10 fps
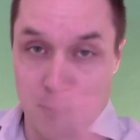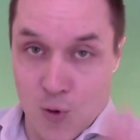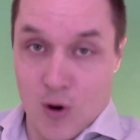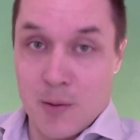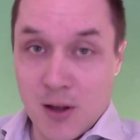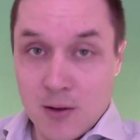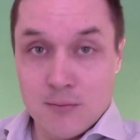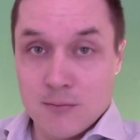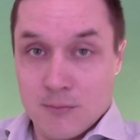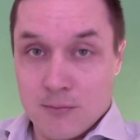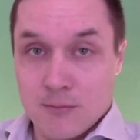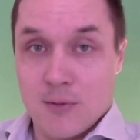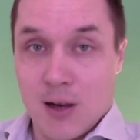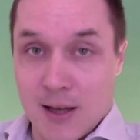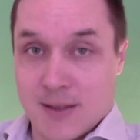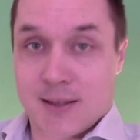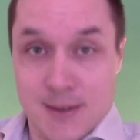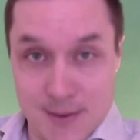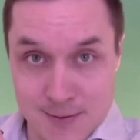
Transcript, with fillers: horrible let's